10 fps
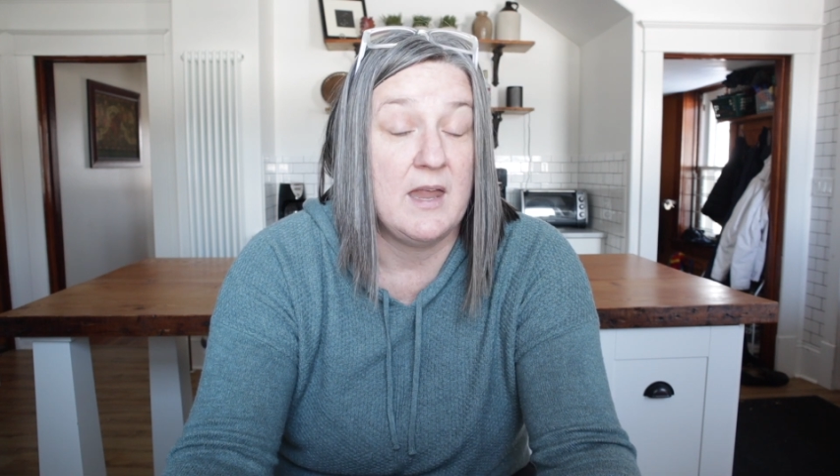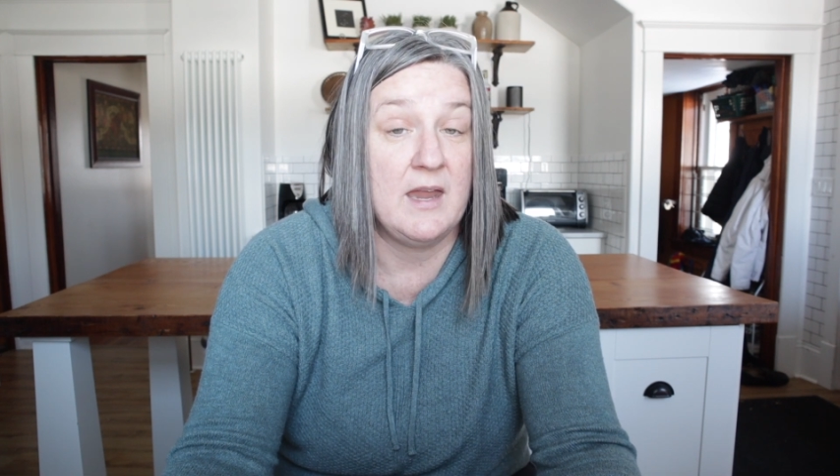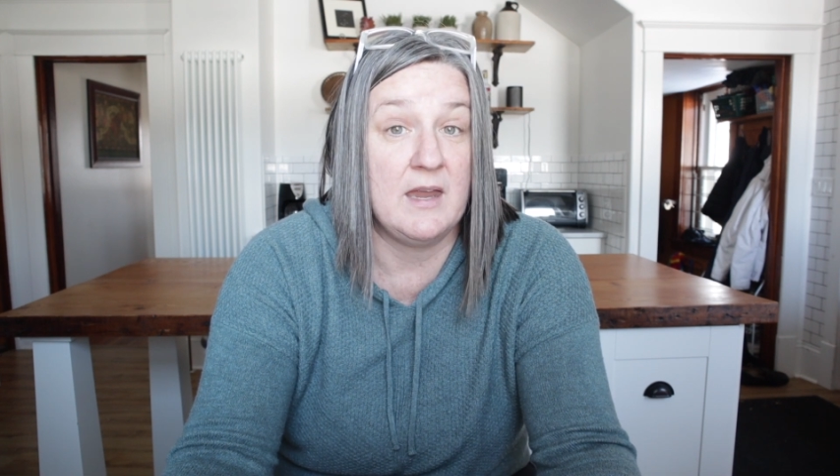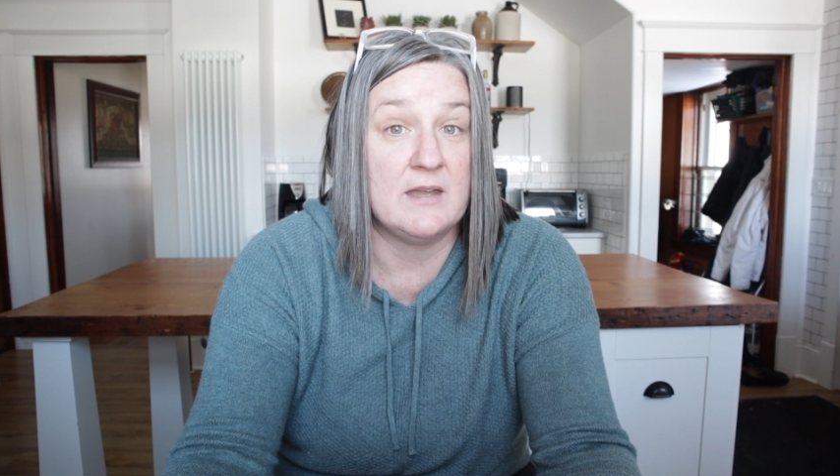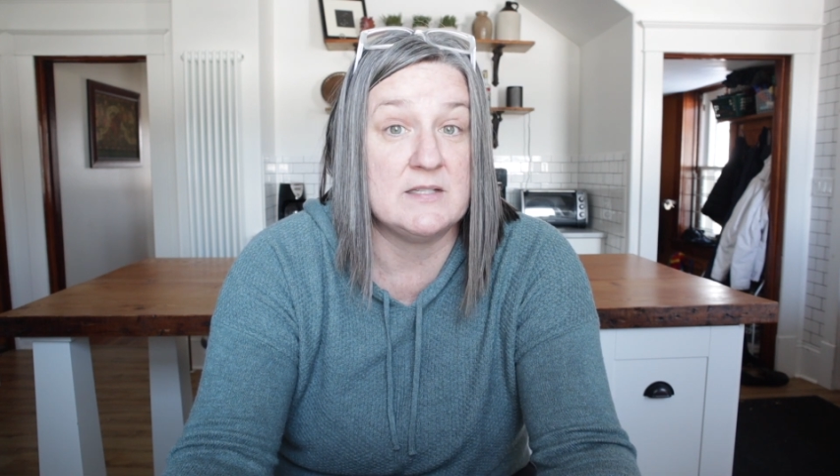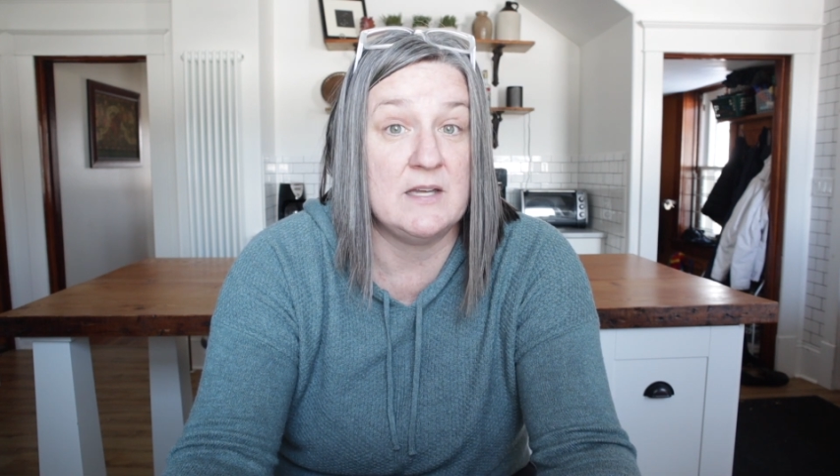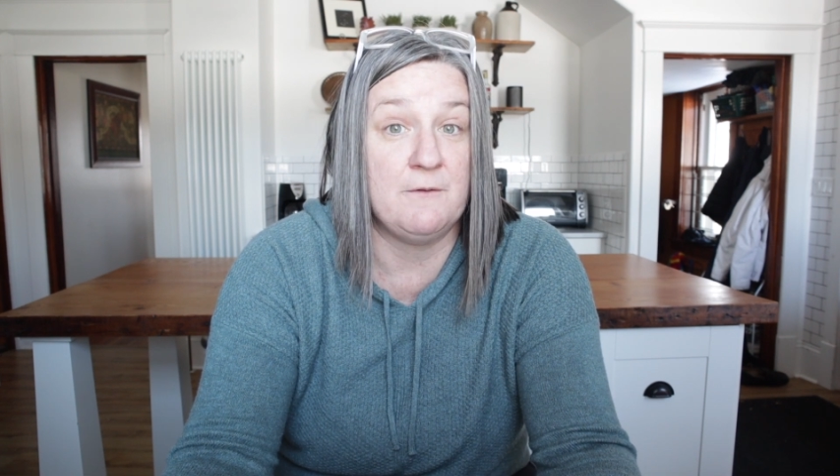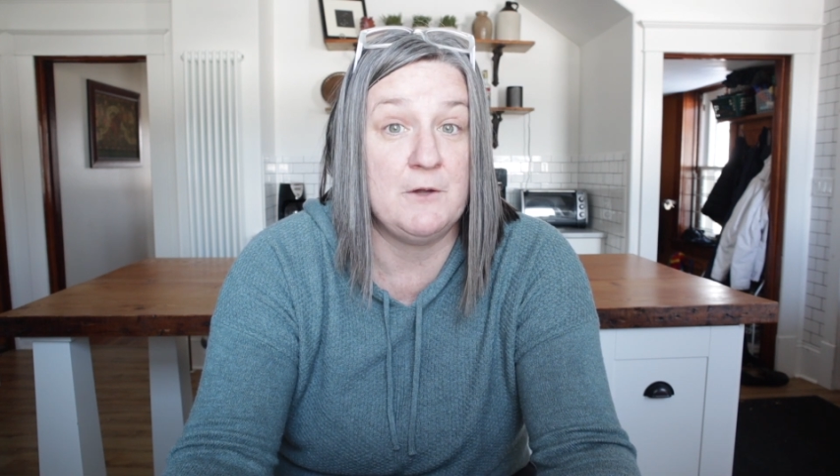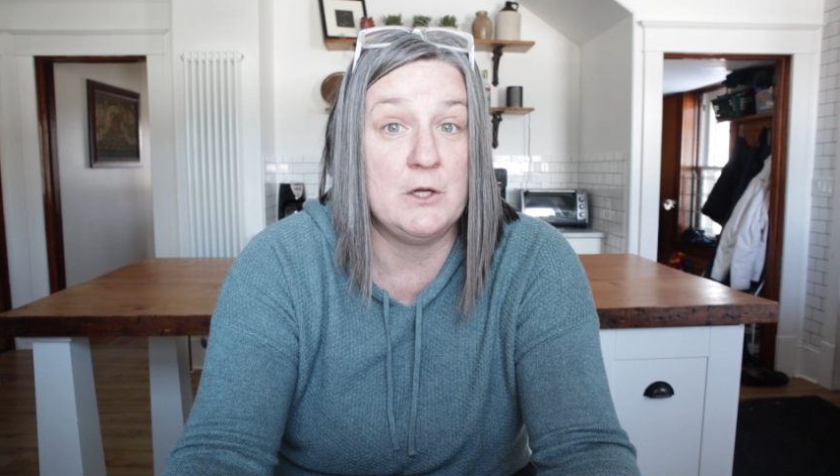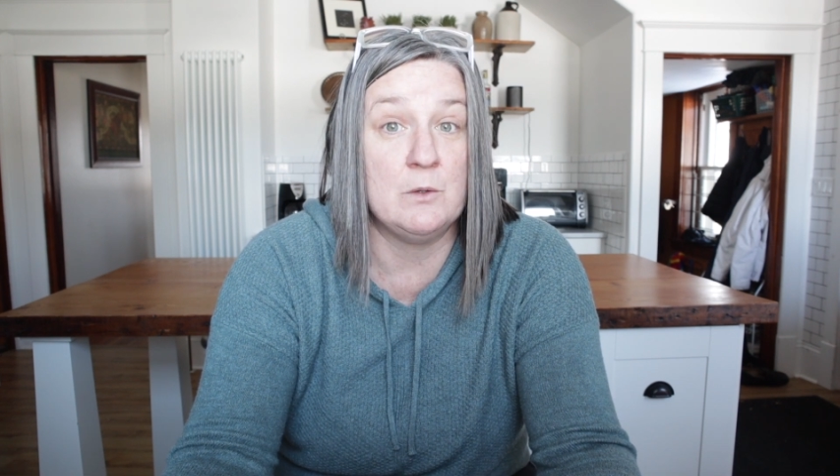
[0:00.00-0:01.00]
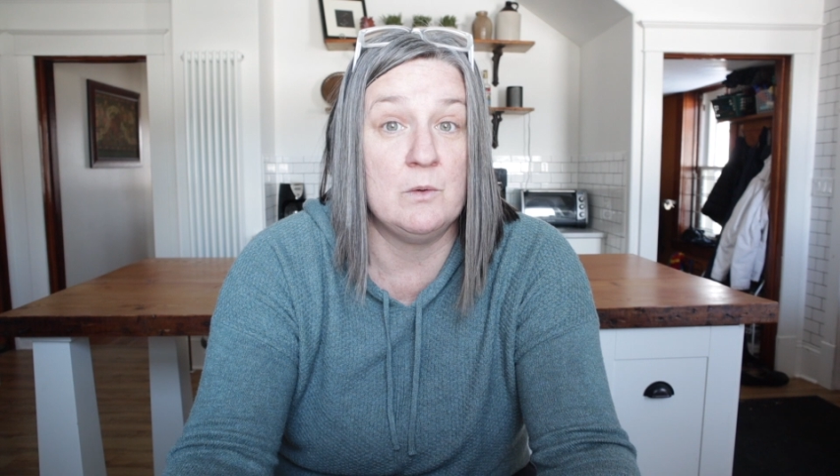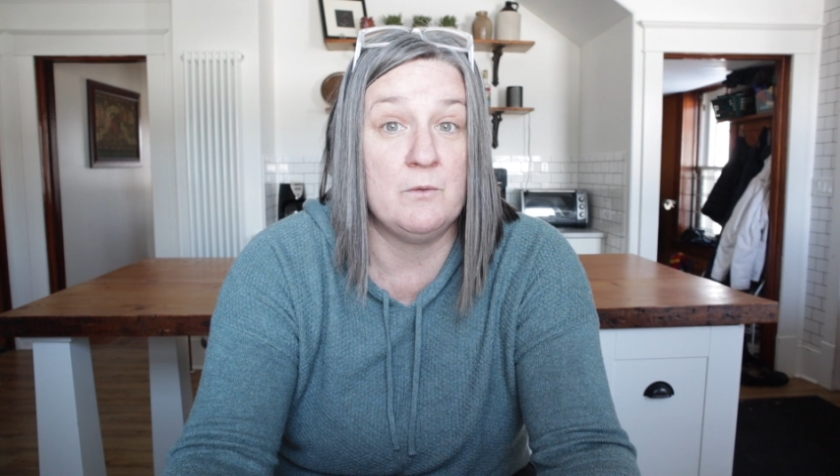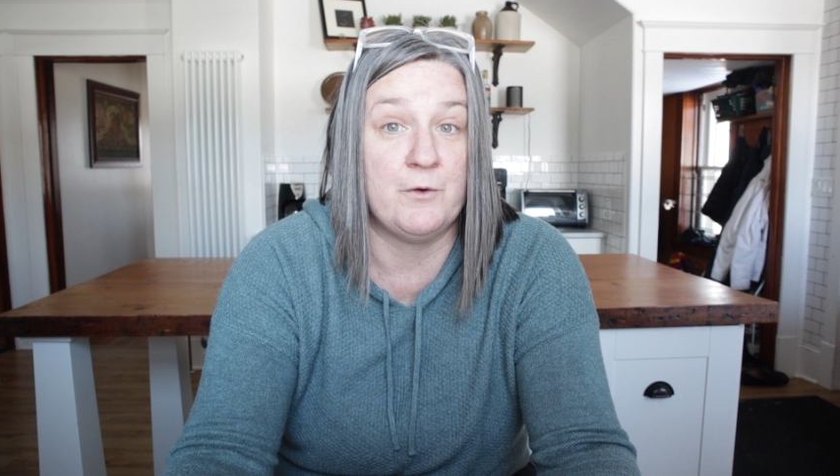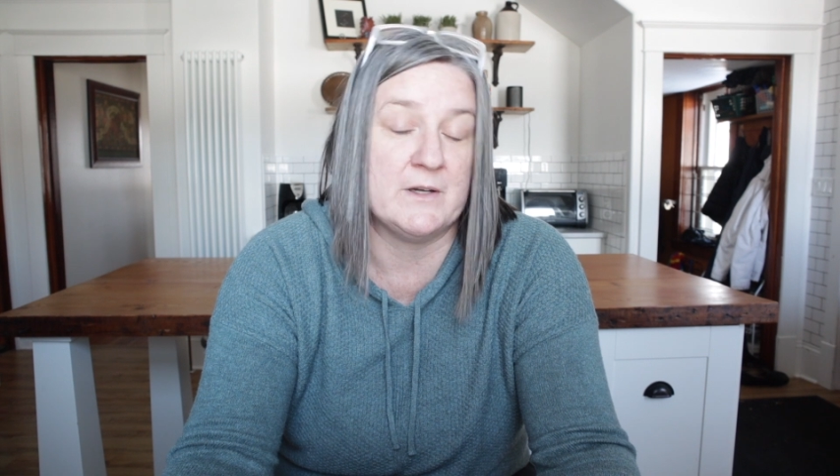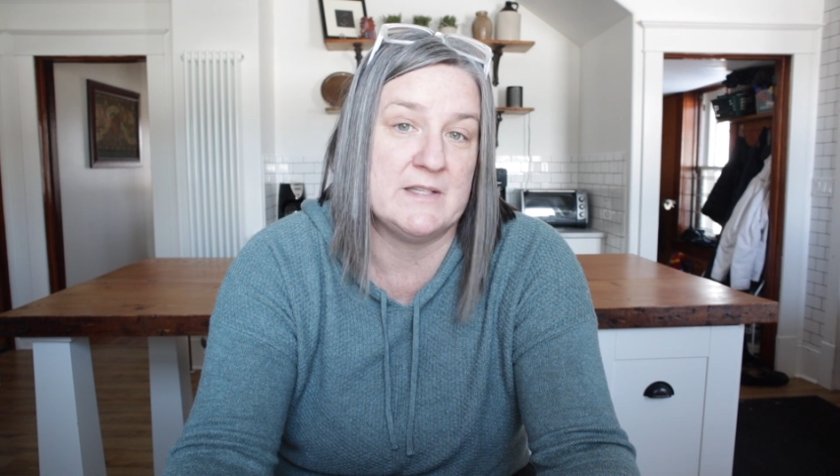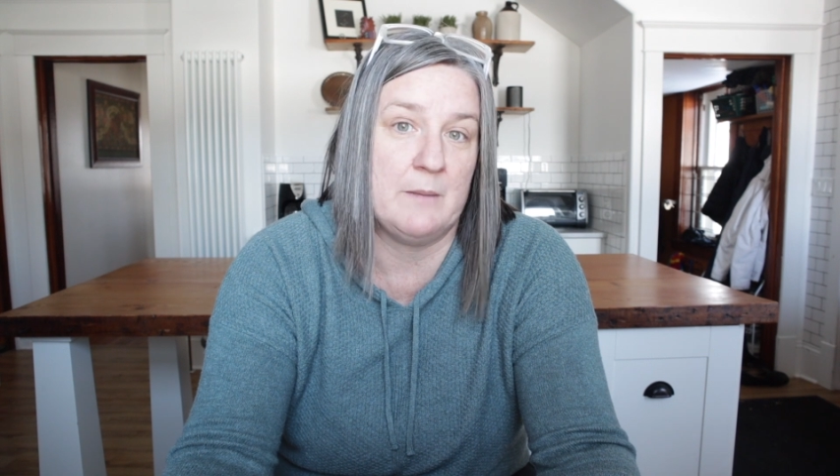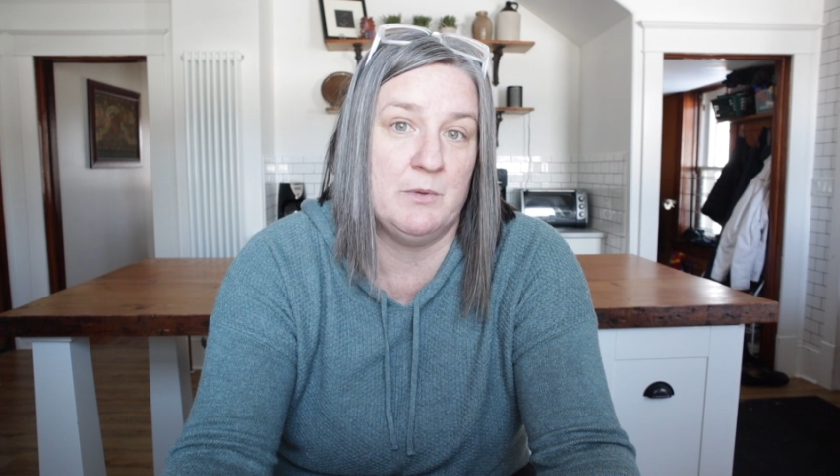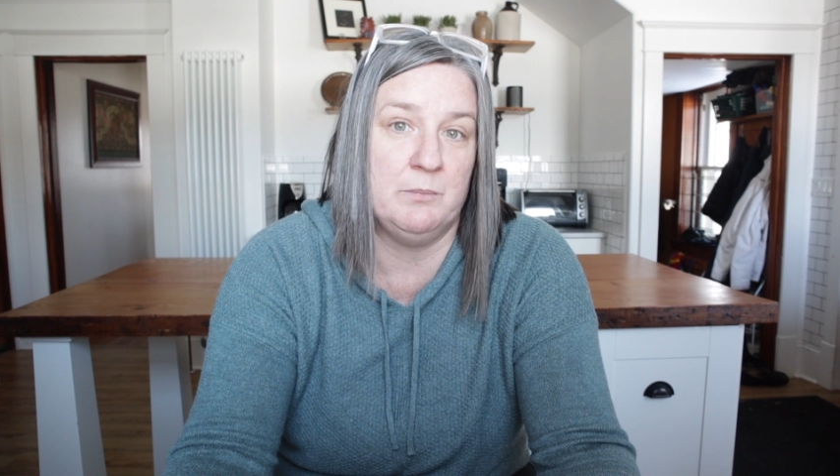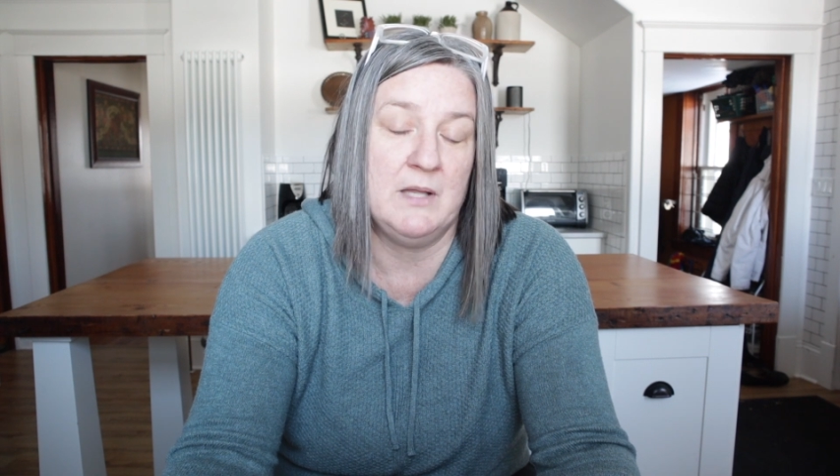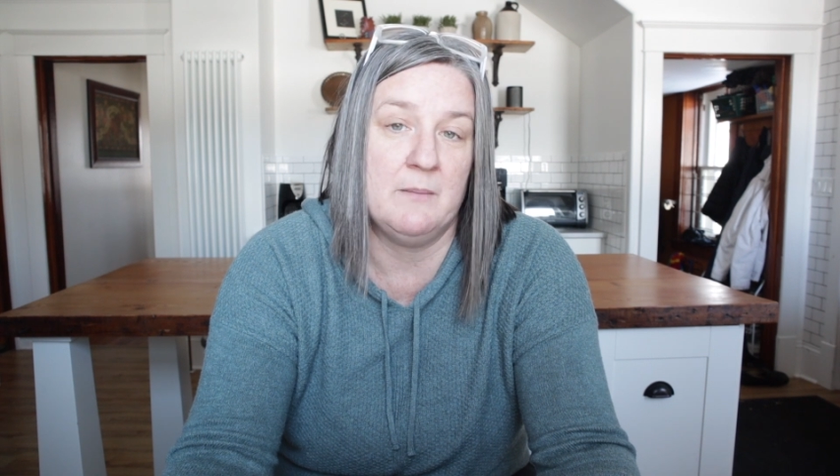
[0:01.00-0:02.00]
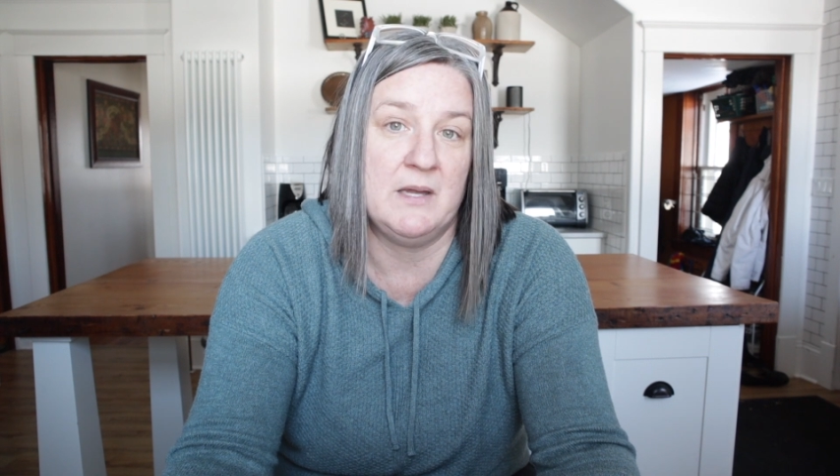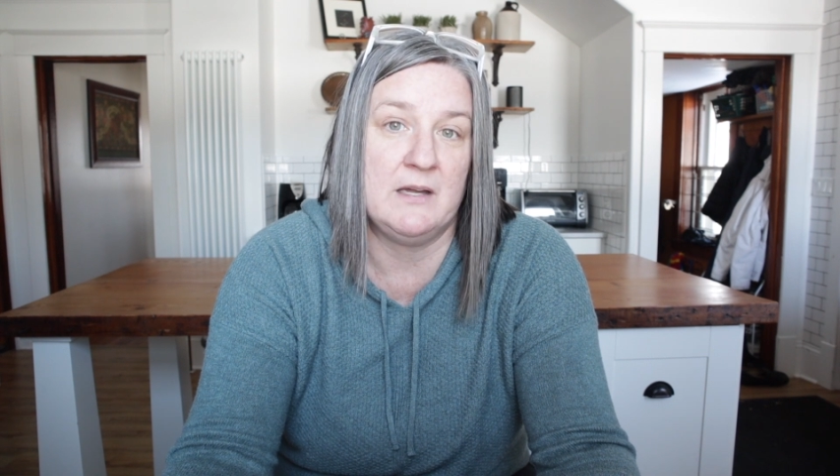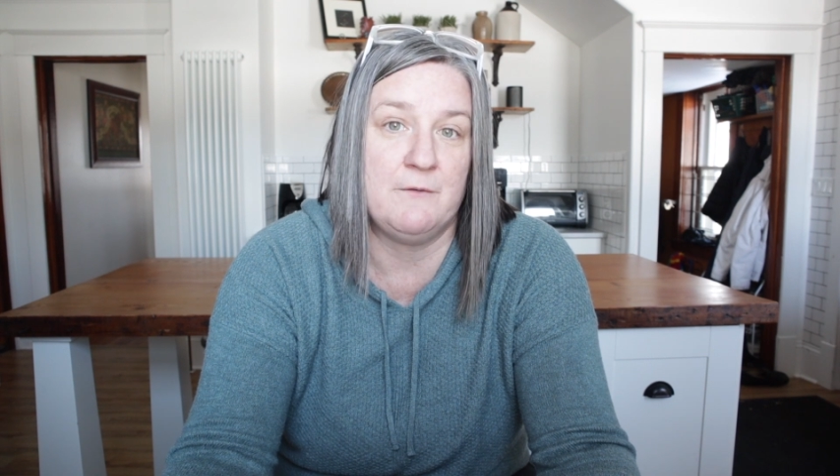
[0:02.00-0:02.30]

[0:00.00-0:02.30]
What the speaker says: And if you, for example, plumbing,